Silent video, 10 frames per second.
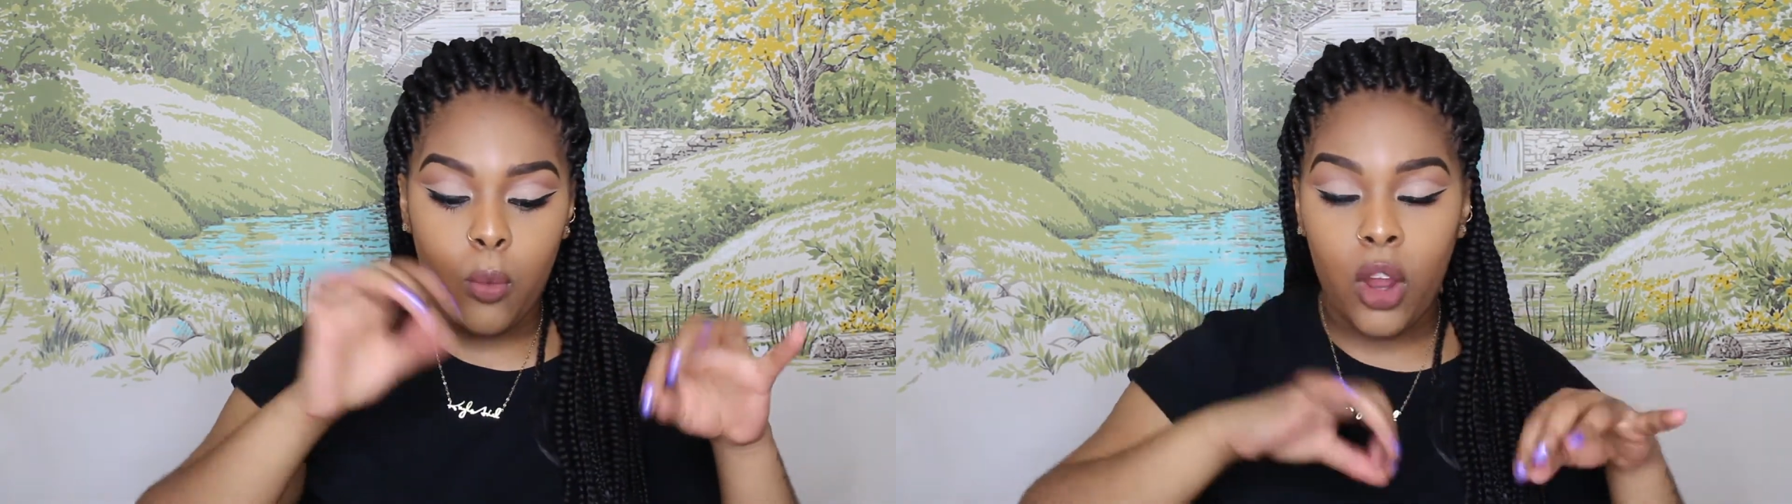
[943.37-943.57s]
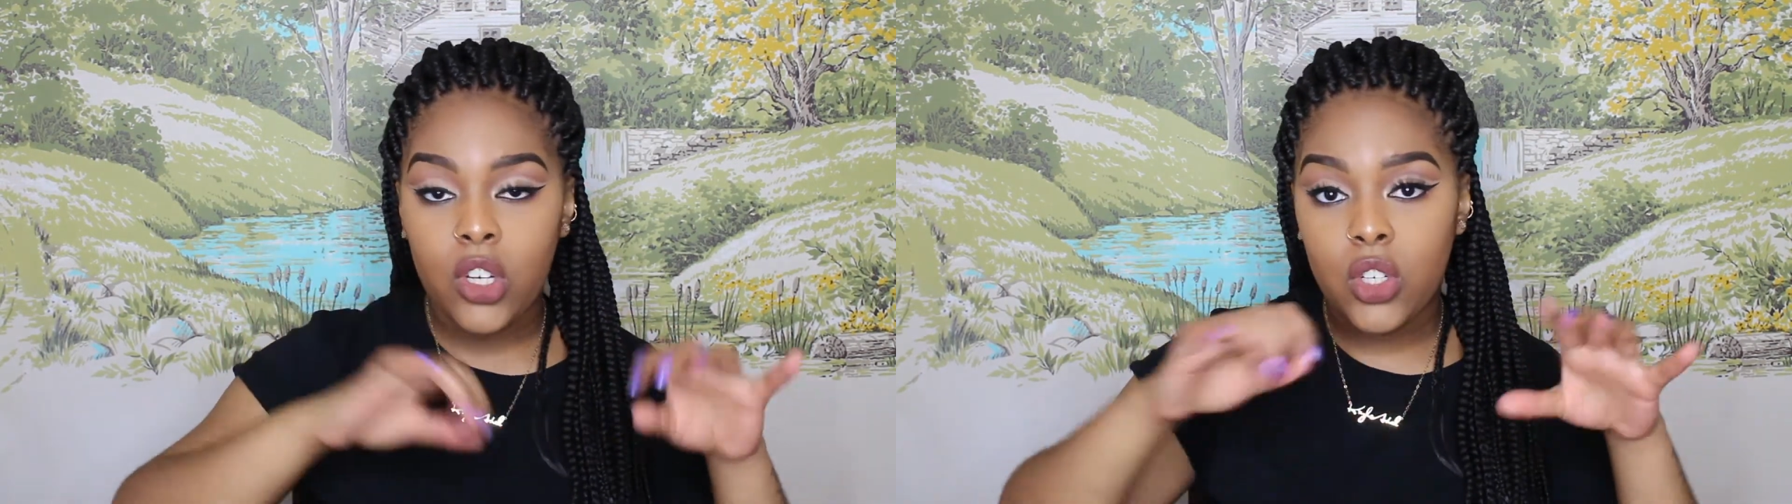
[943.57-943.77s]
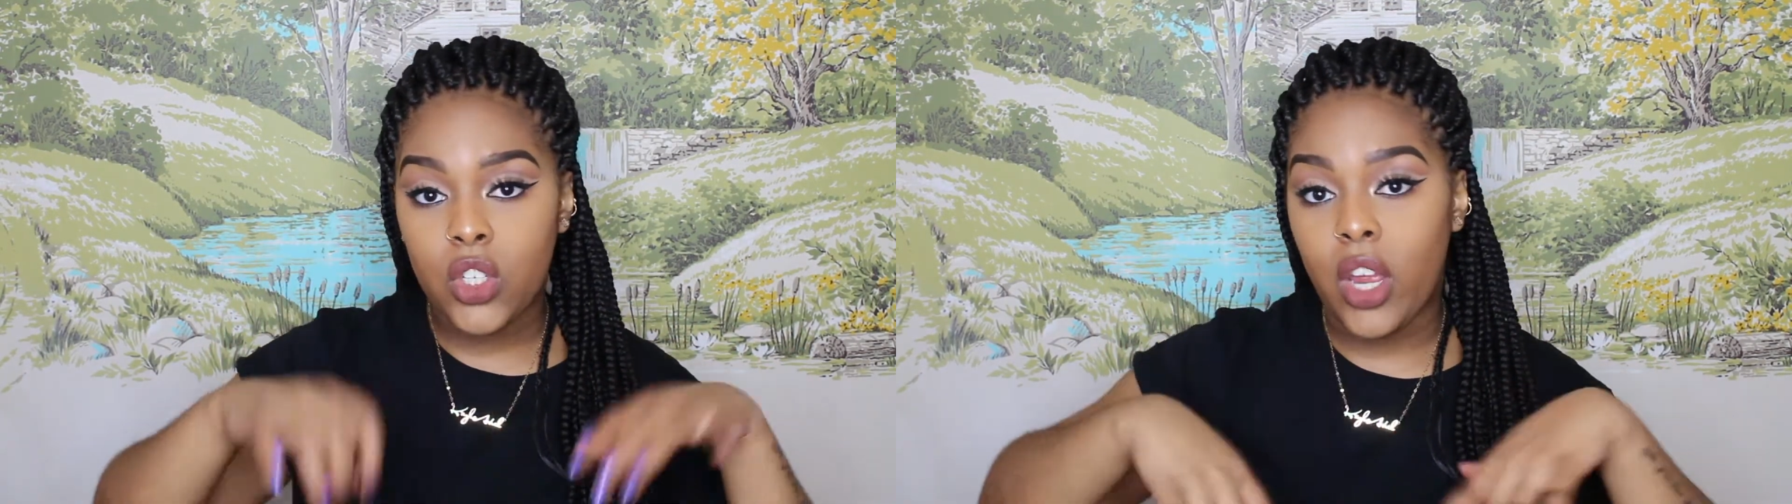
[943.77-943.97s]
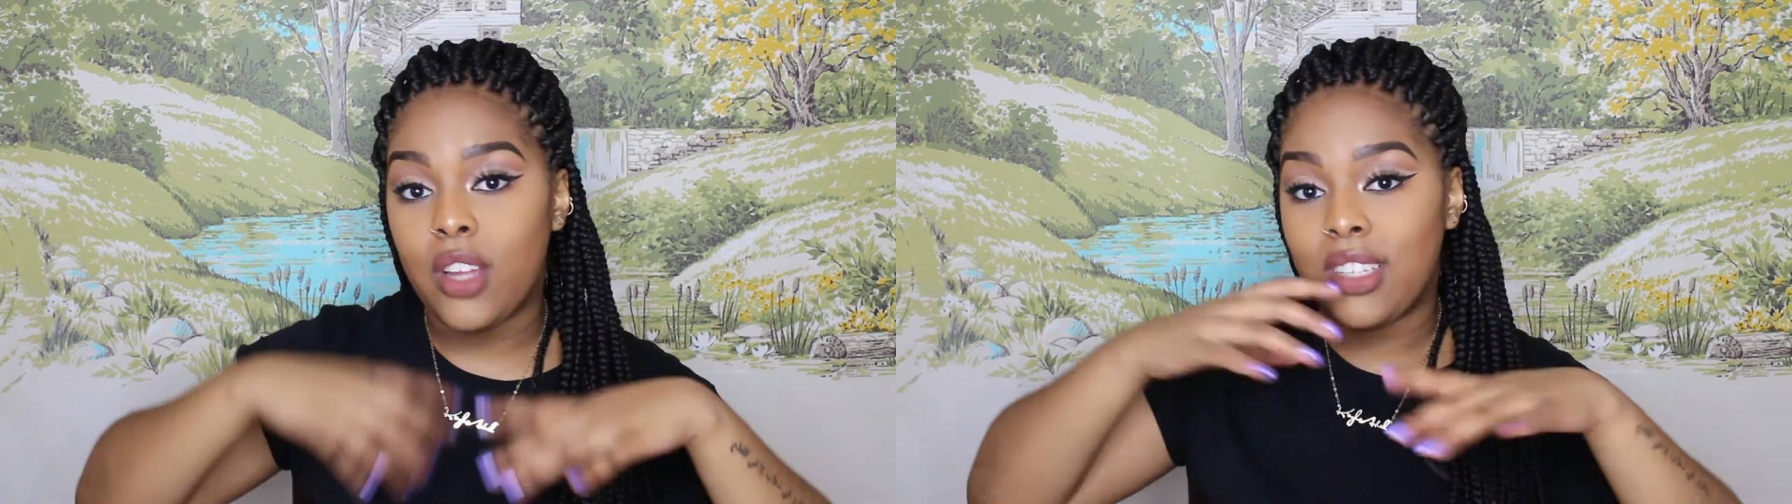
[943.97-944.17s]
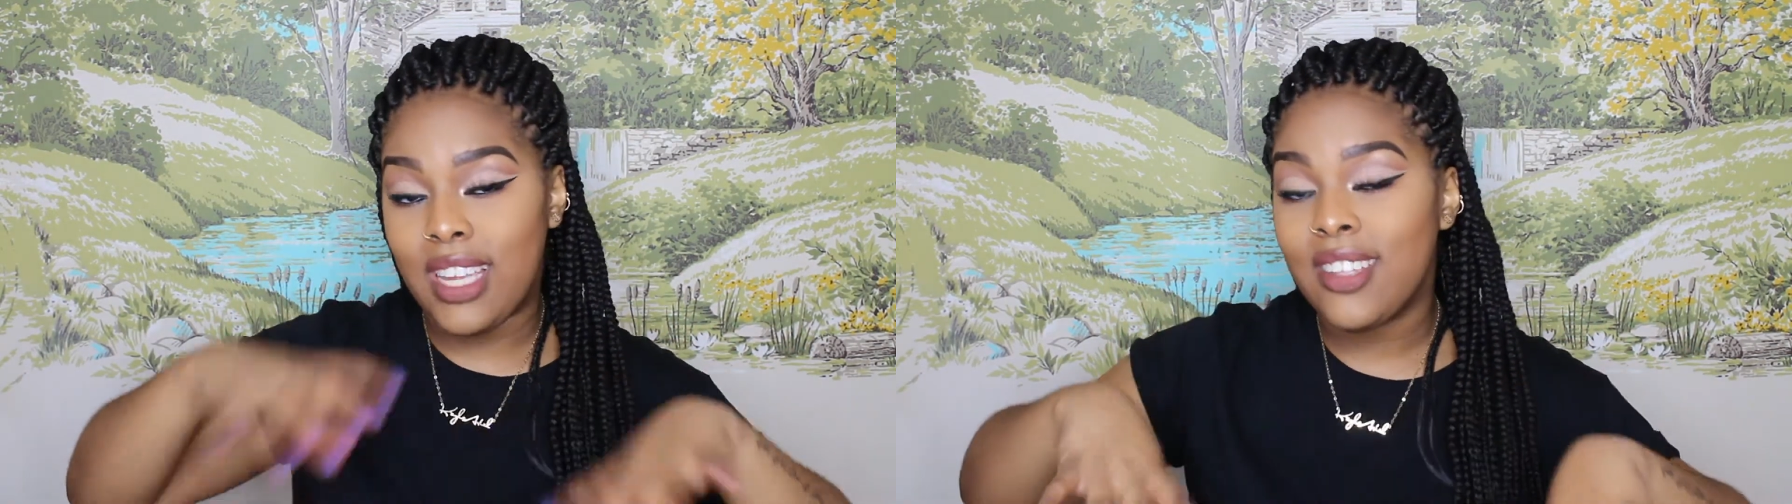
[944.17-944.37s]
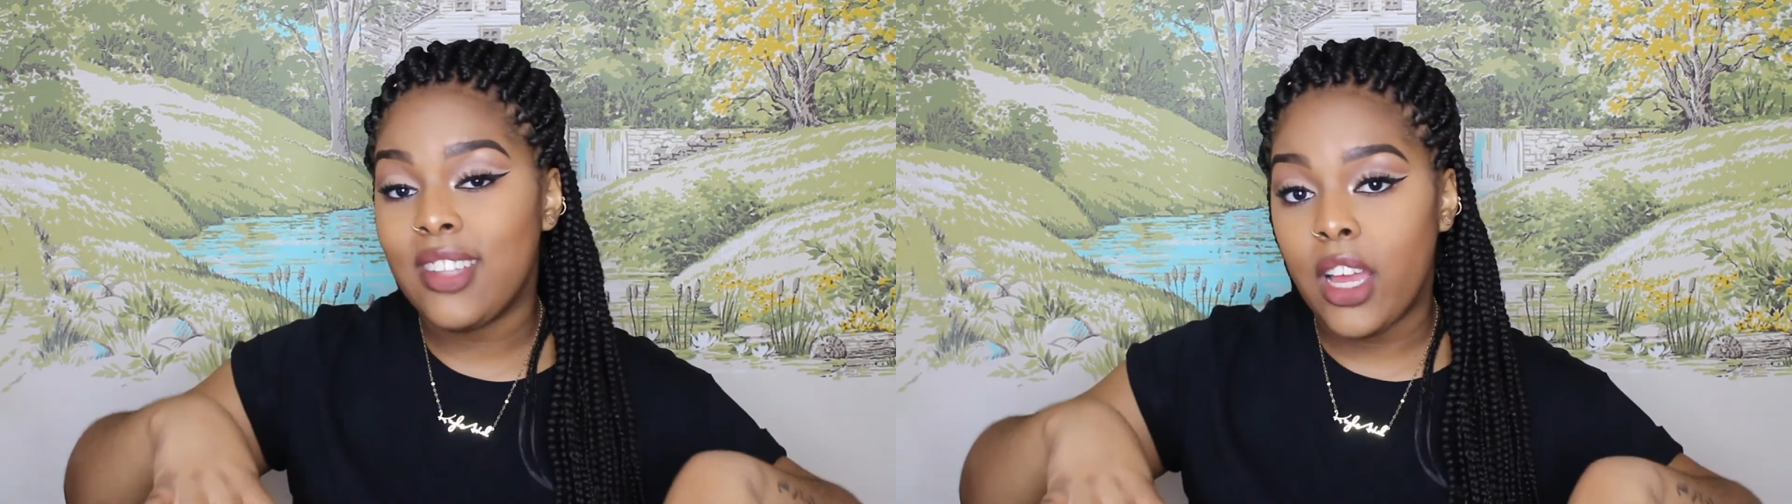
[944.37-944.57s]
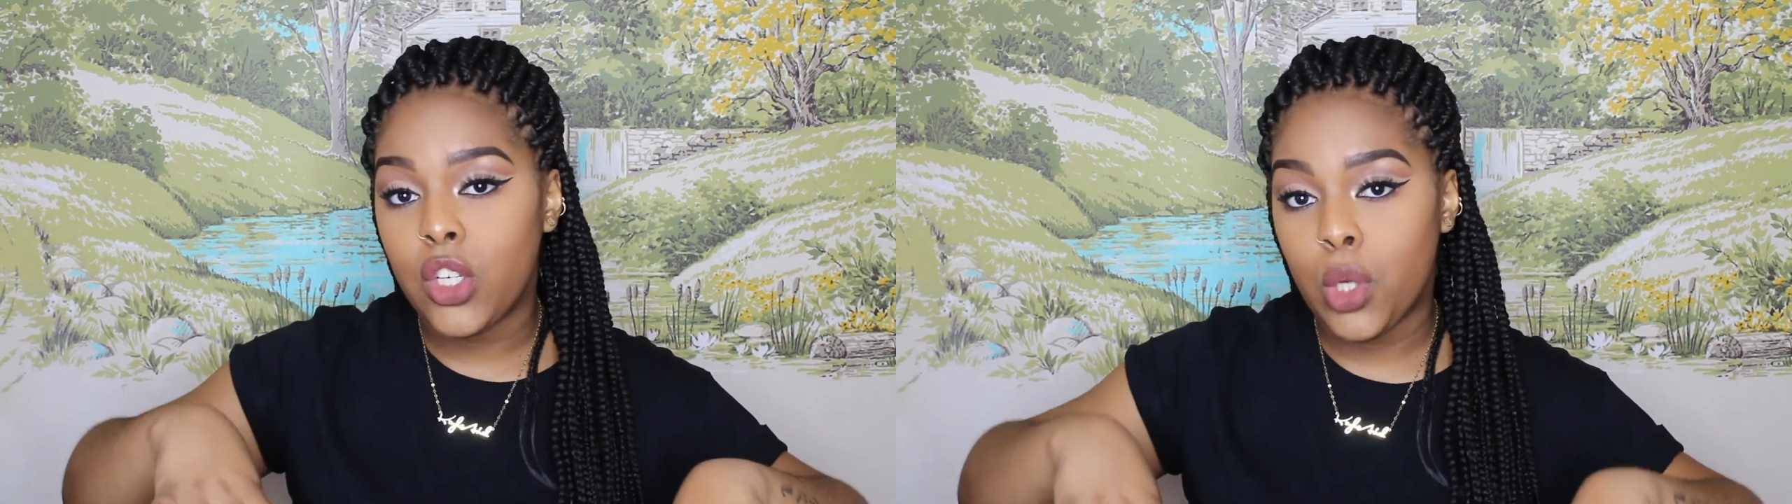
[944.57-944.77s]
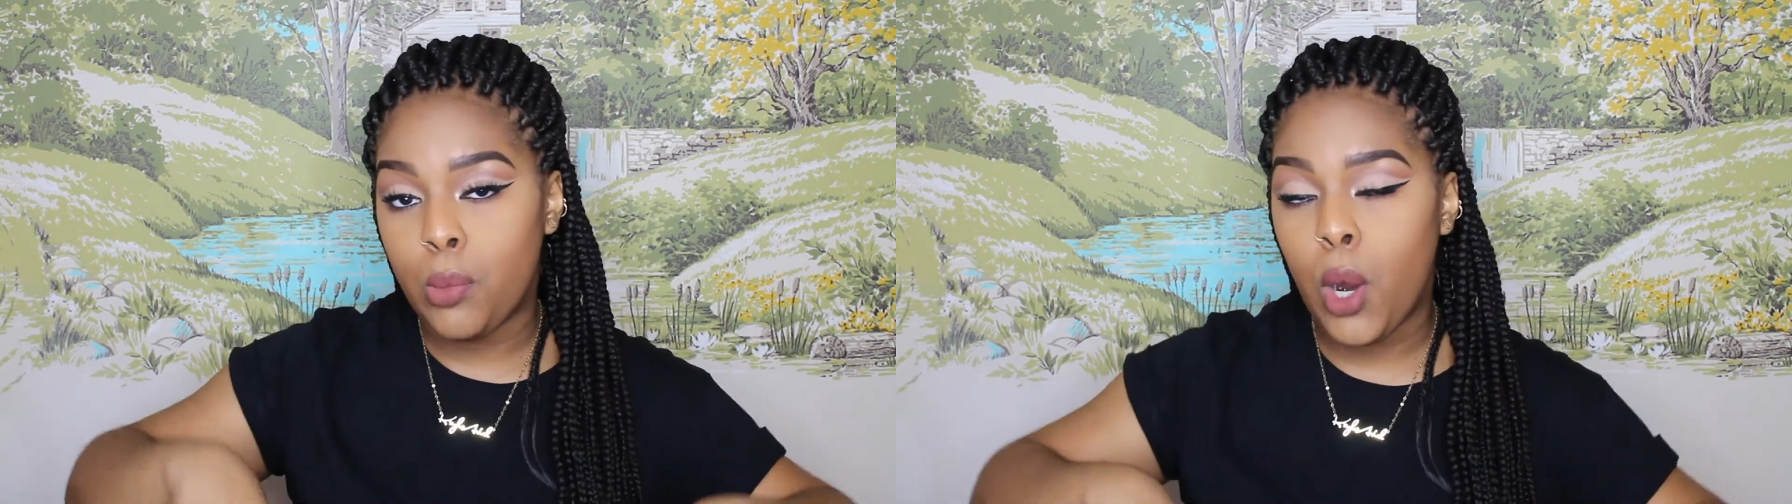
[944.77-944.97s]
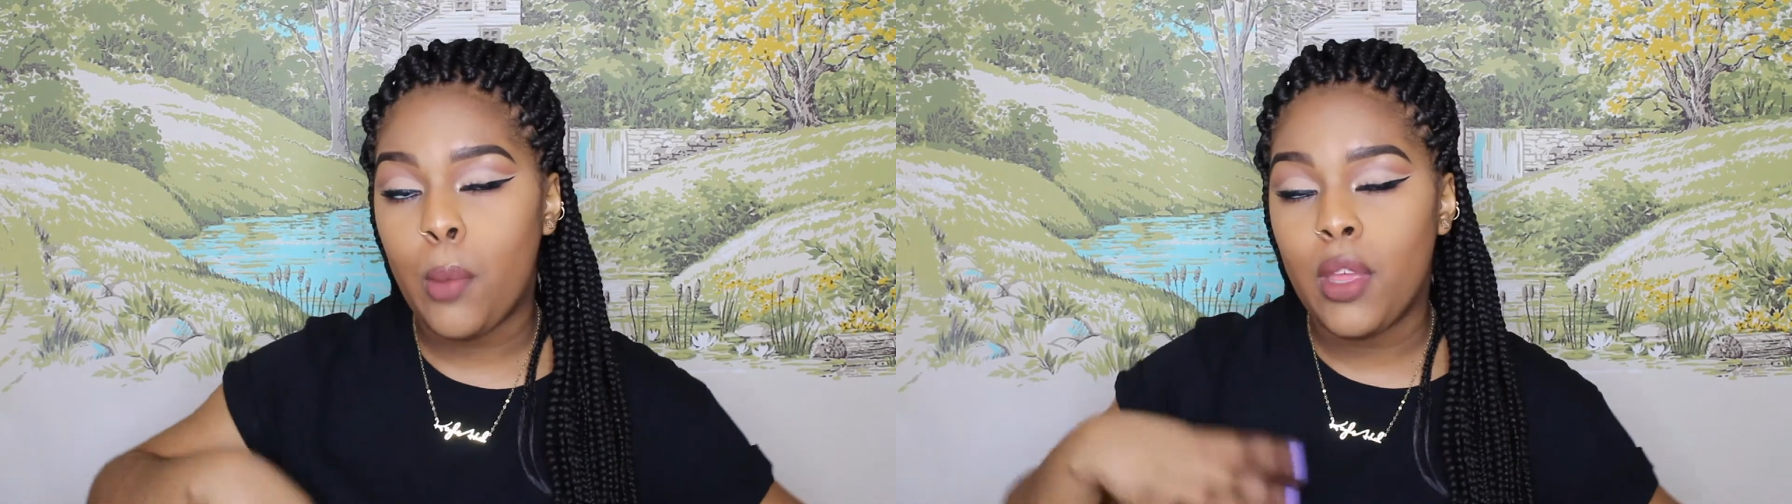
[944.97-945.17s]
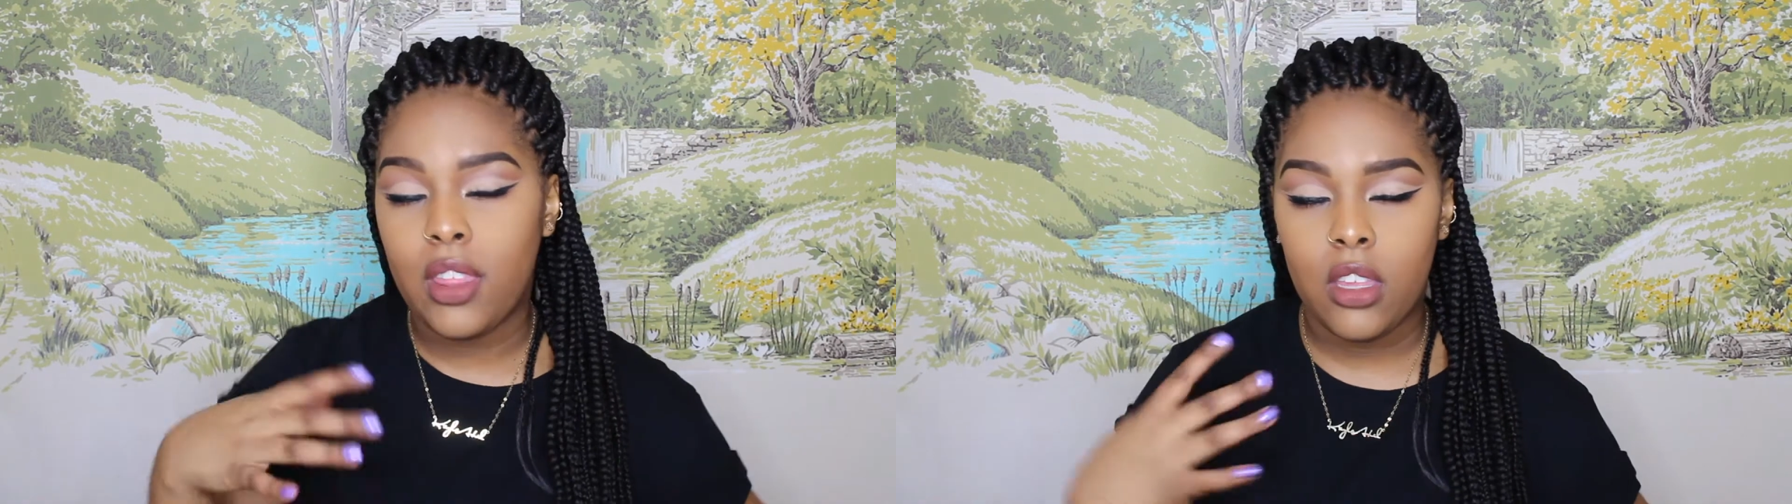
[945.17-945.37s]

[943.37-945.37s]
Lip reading: washer and dryer is inside your apartment,